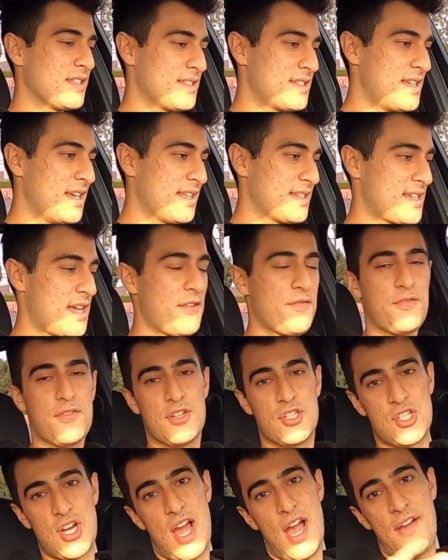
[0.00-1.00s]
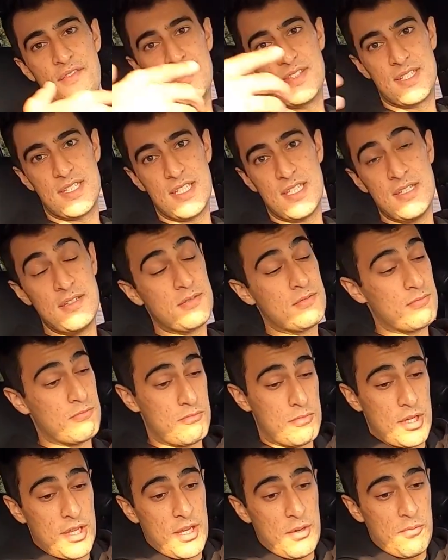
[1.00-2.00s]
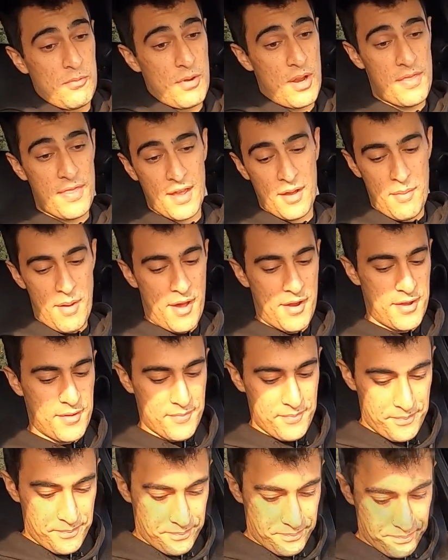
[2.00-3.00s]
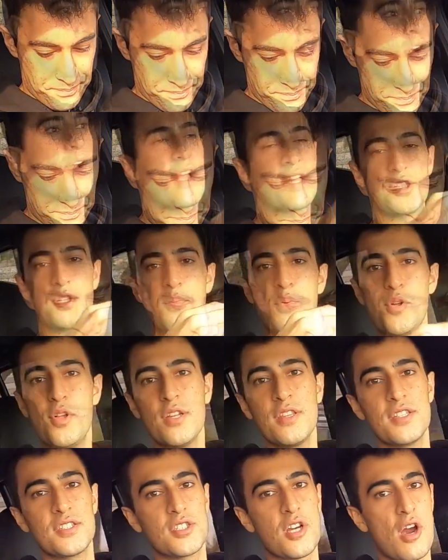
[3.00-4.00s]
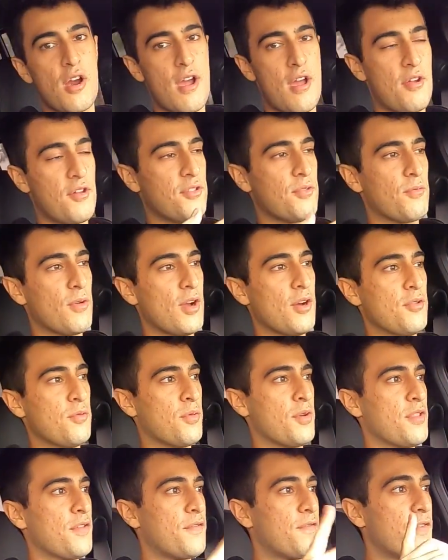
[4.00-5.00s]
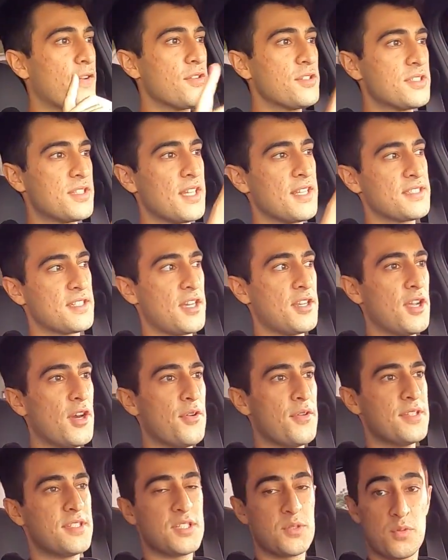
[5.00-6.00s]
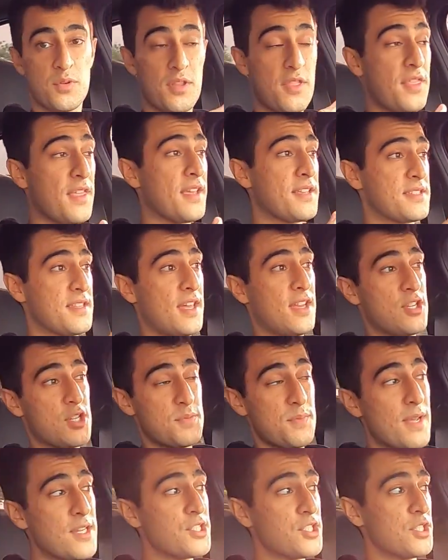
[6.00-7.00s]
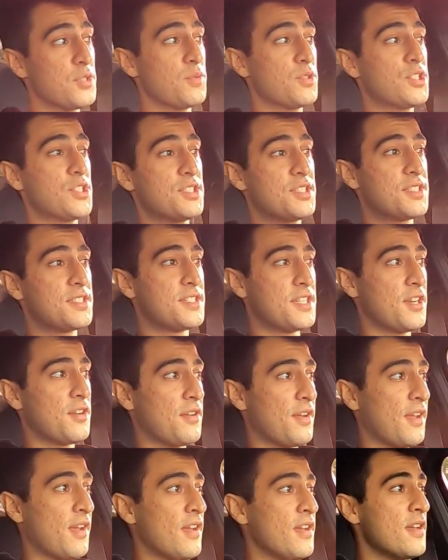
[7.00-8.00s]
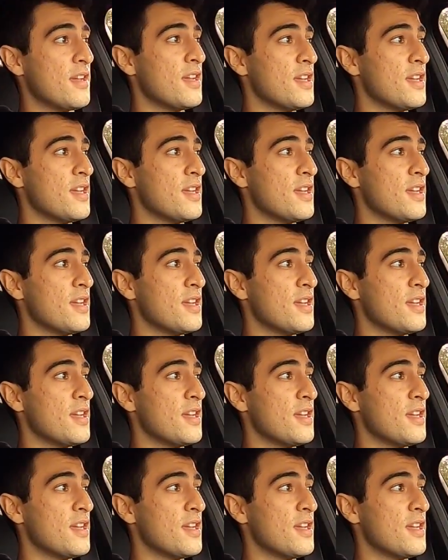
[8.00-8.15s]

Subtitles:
Let's take this out for a drive and see really what I think about it. Okay, so pulling this car out on the road, one of the first things I notice is one of the things that I just mentioned, which is the steering.